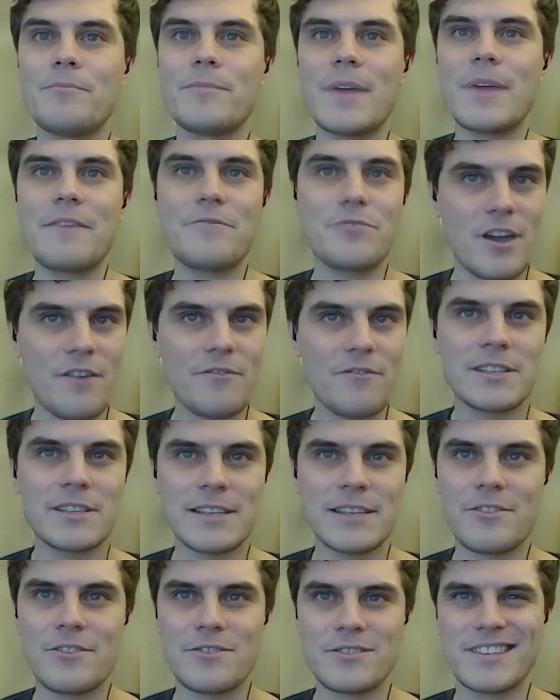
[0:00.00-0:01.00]
If general
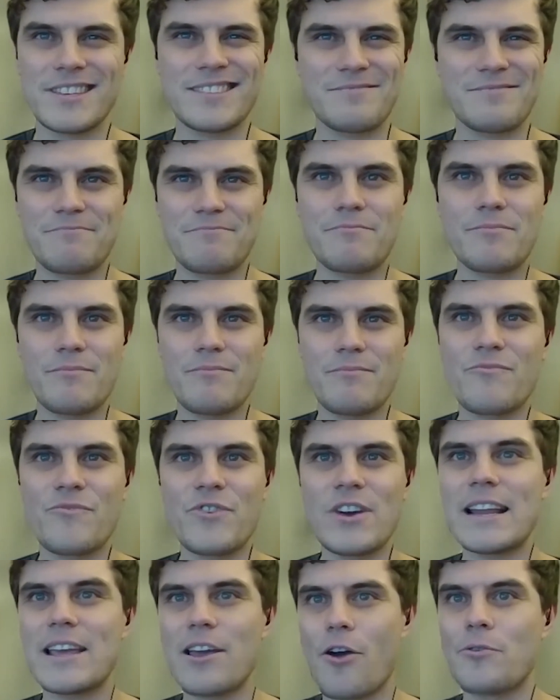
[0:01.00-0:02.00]
intelligence is
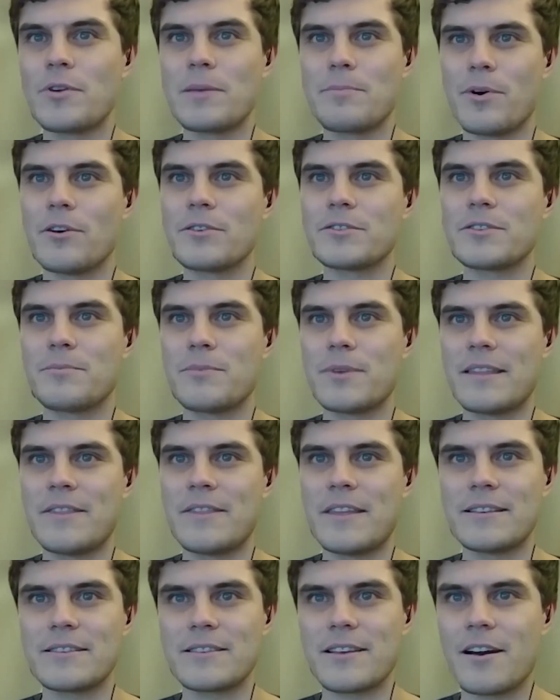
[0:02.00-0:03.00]
really only possible
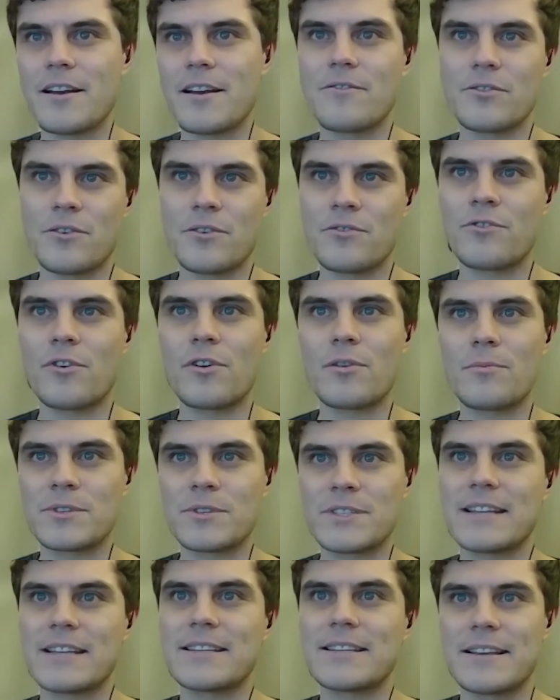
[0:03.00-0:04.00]
in these kind of uncontrollable
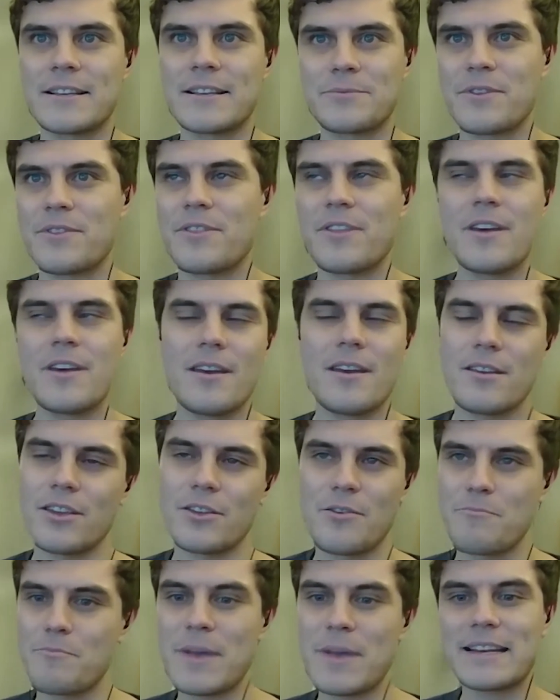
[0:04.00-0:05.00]
settings with,
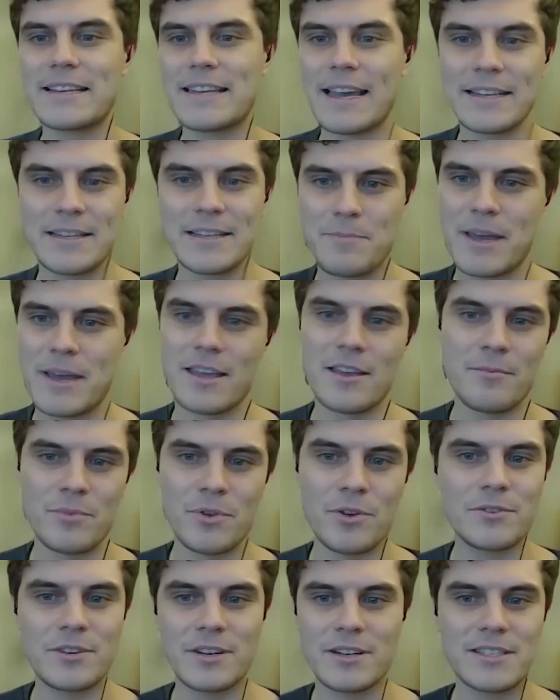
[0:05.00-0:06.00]
big data, big
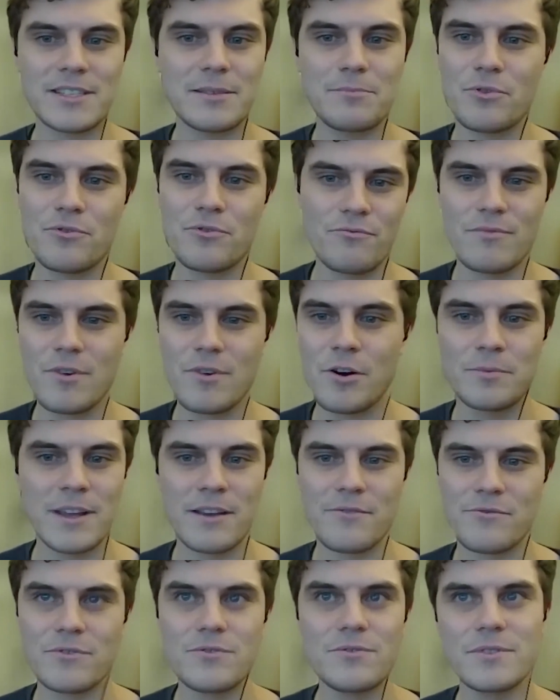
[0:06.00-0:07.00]
compute, and simple
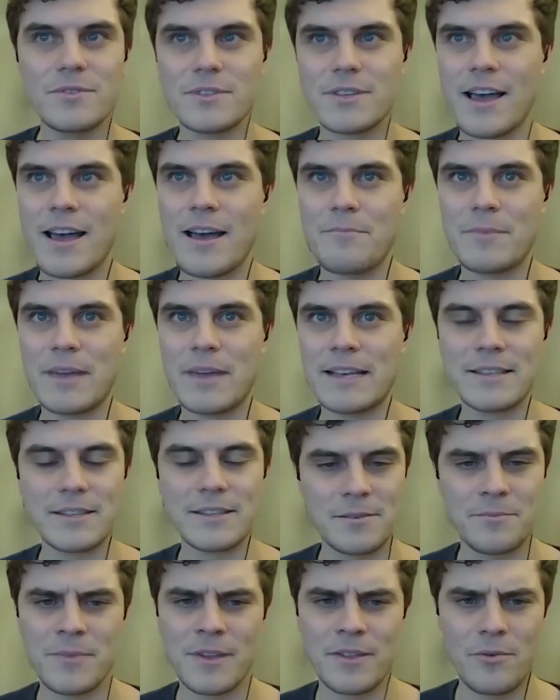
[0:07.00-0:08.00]
update rules, is it
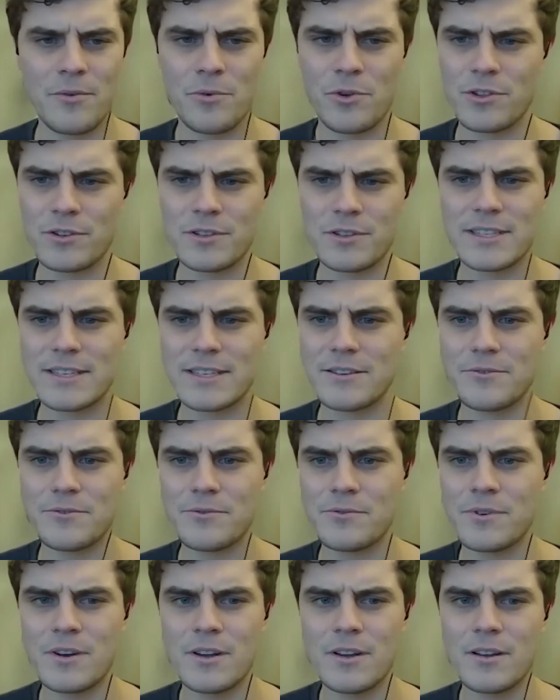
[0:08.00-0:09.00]
something that we should
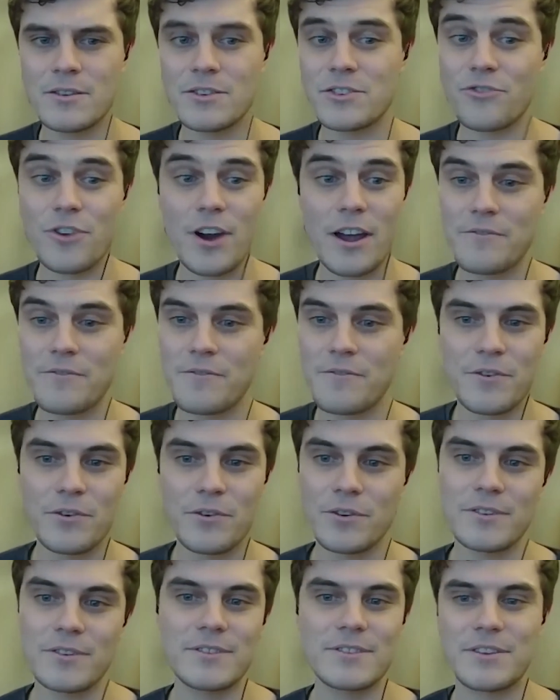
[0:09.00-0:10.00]
still strive
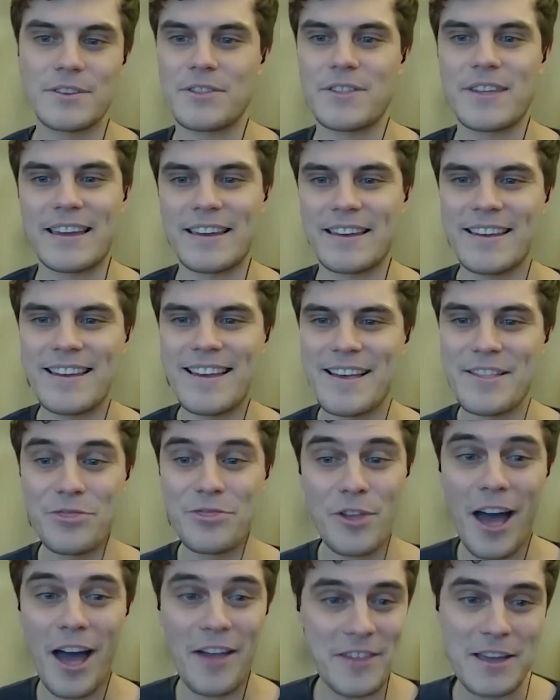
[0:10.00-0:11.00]
for, do you think?
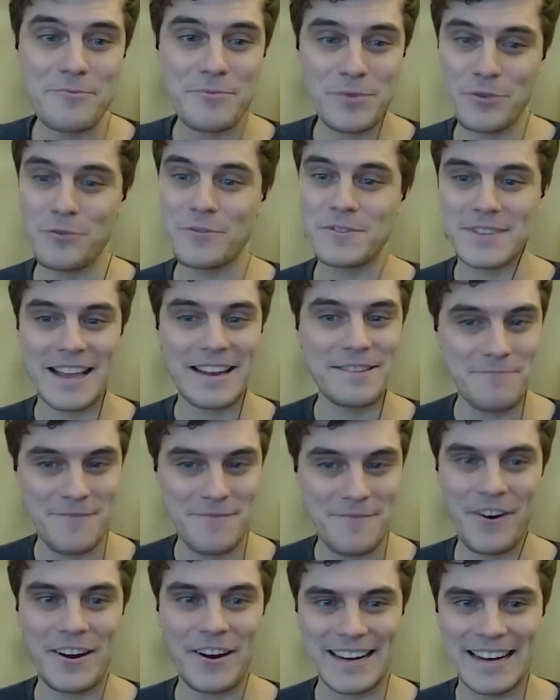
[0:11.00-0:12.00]
I think you've
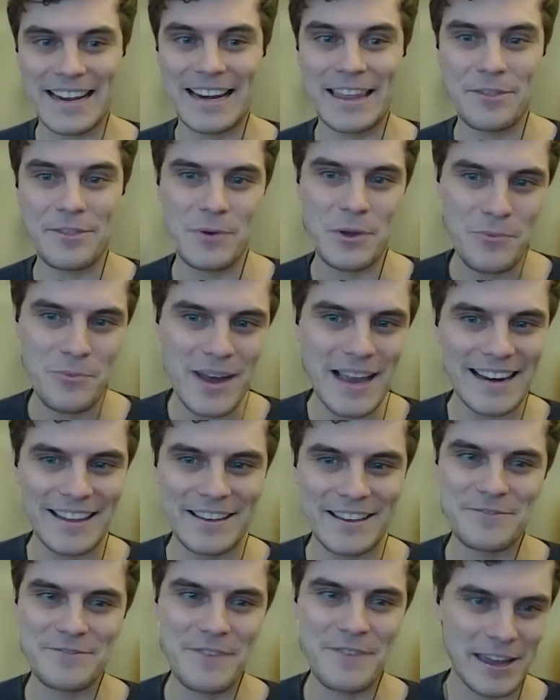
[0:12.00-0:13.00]
said very clearly that we will
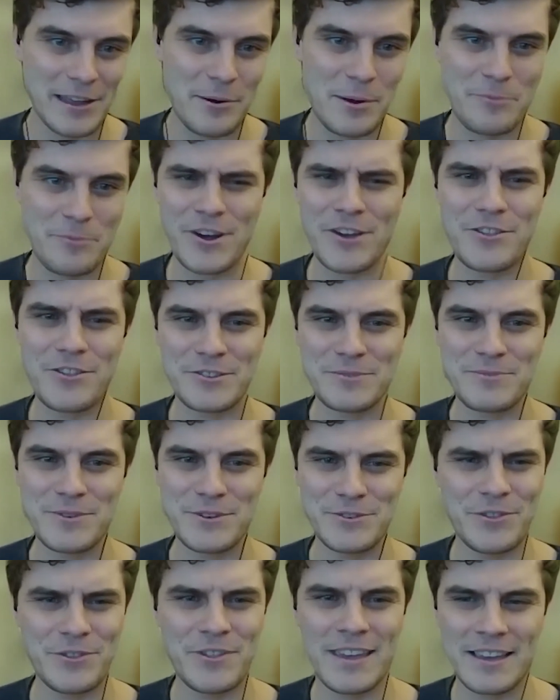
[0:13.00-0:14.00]
because of economic pressures,
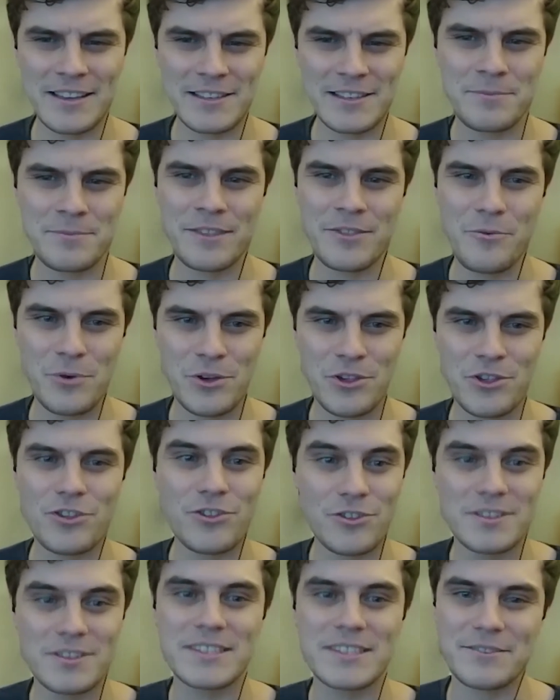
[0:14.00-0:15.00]
but do you think it's something that we
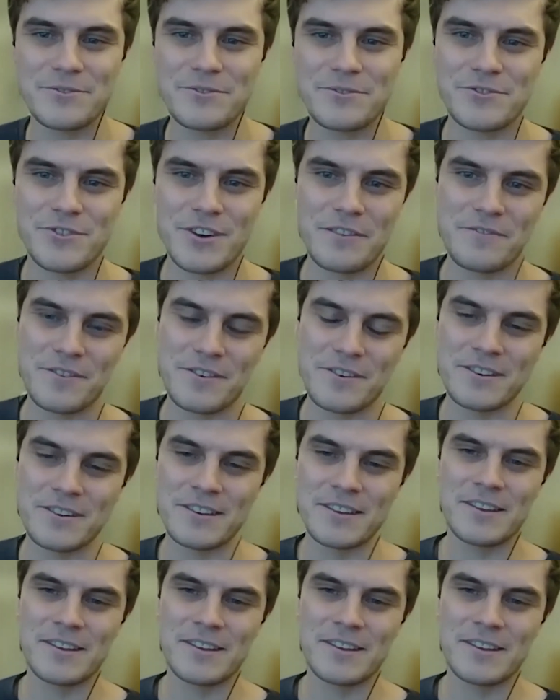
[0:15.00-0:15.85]
should still strive for?